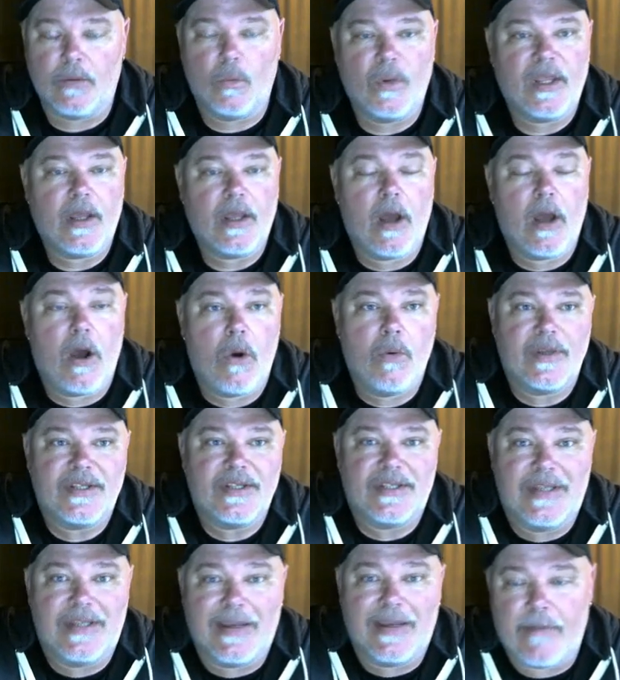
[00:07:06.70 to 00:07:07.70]
we
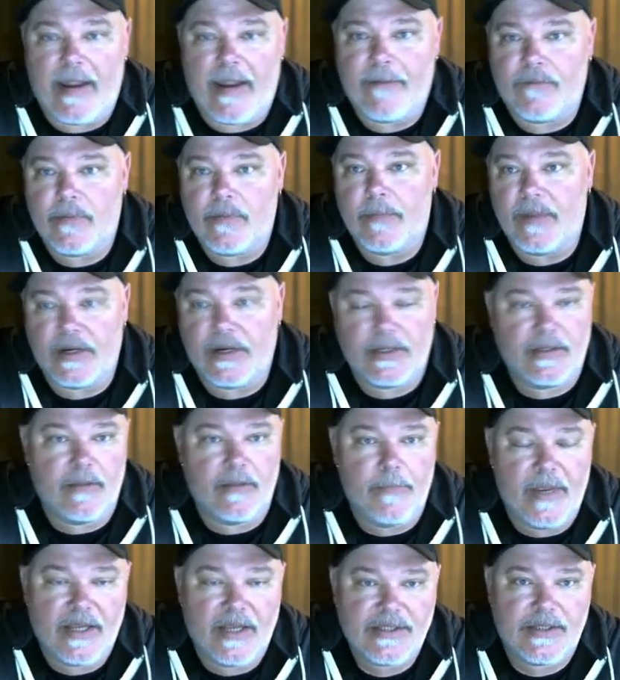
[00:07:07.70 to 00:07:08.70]
always give everybody the
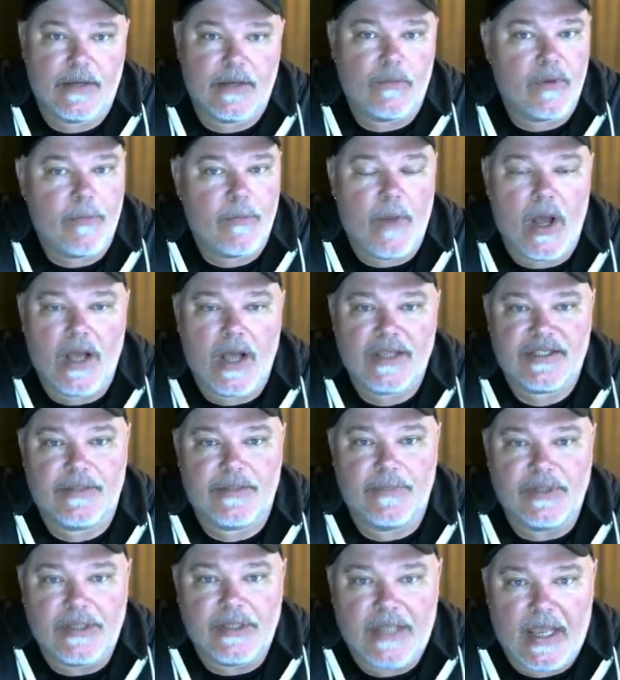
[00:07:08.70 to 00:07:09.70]
best that we
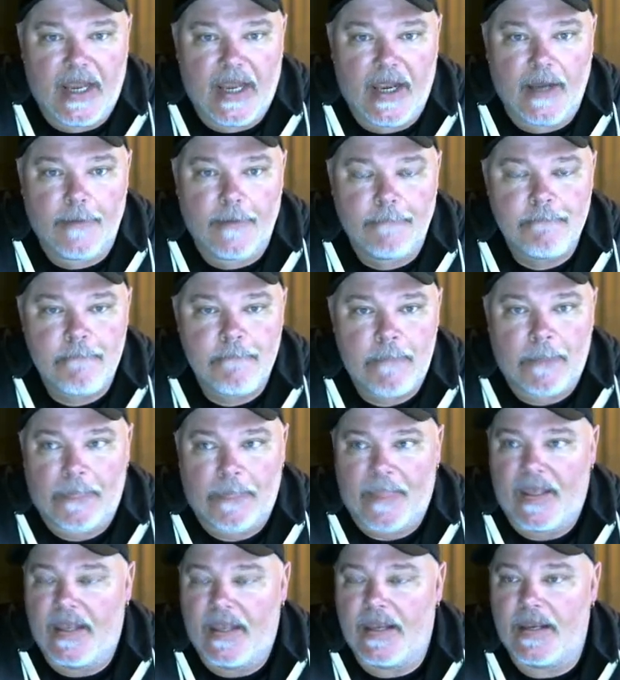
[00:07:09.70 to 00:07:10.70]
possibly can.
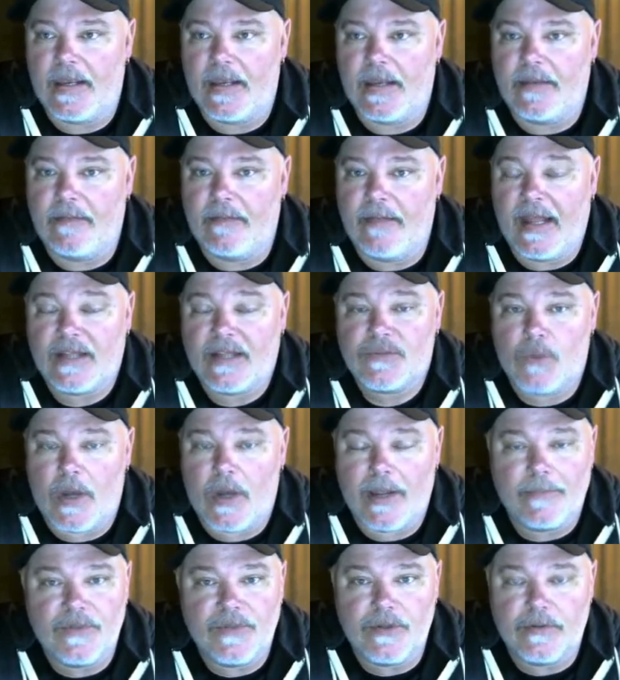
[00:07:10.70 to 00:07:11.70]
And that's
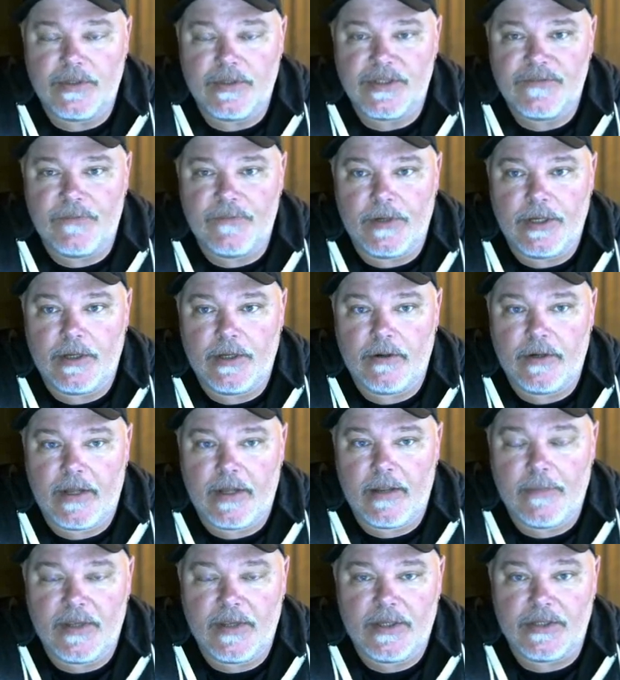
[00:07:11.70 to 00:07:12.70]
why I'm doing this video
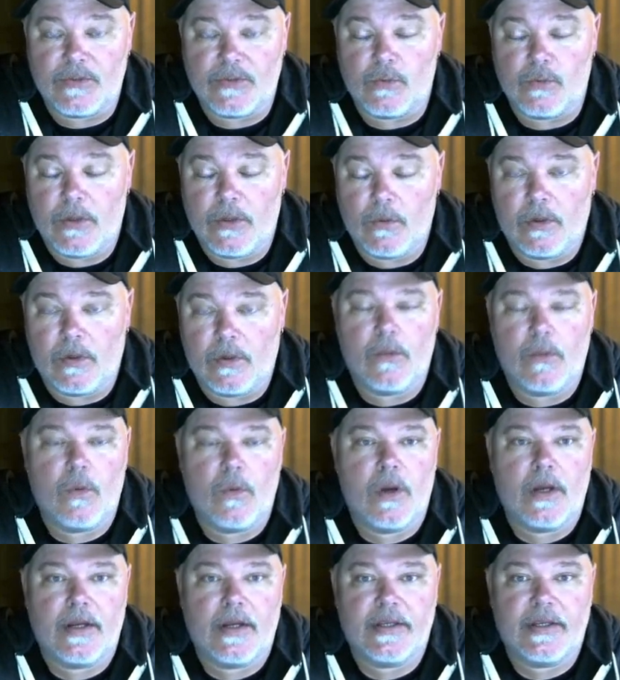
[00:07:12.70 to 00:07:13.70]
today, because we really
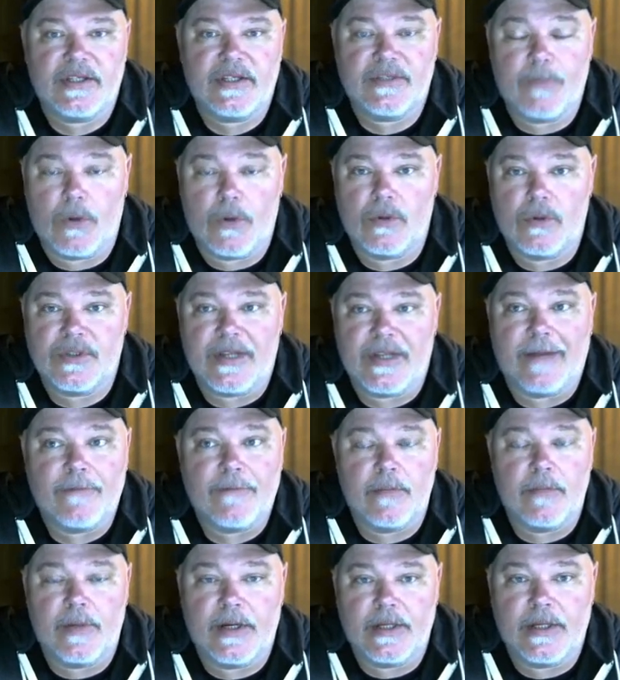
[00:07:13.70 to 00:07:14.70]
want to expose
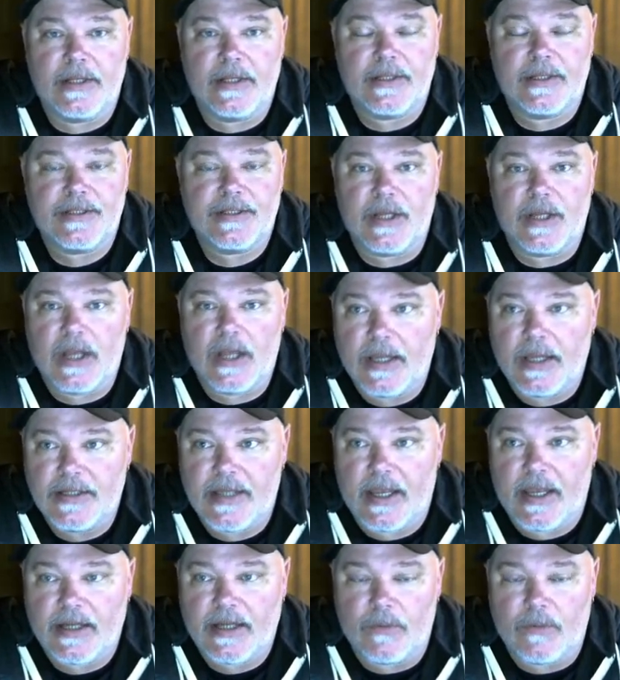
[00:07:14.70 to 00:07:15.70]
everybody that's in
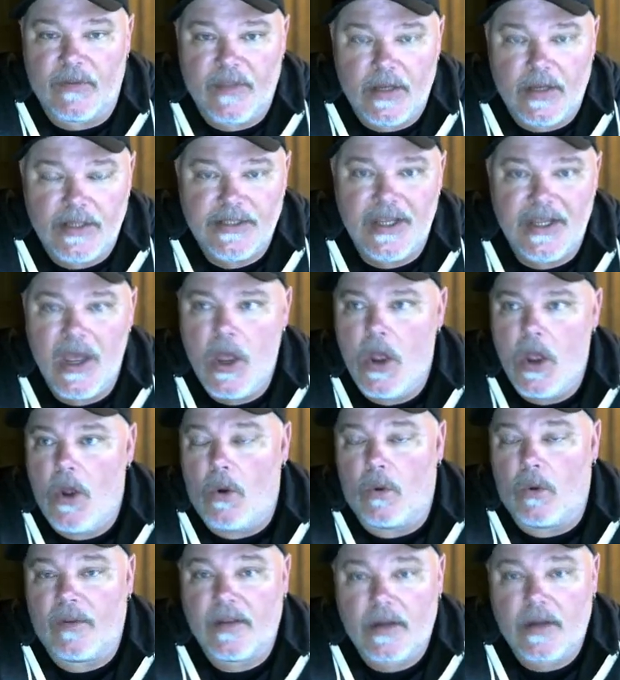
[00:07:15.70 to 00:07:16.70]
contact with us
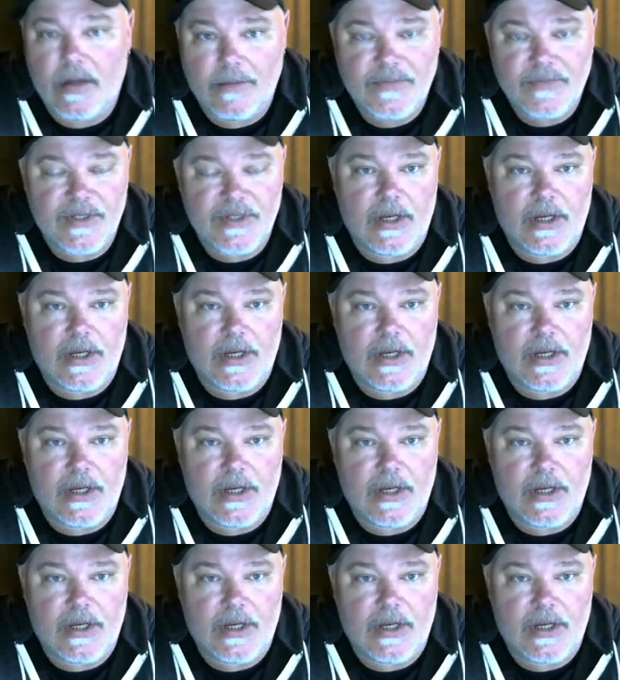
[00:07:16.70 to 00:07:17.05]
or that comes in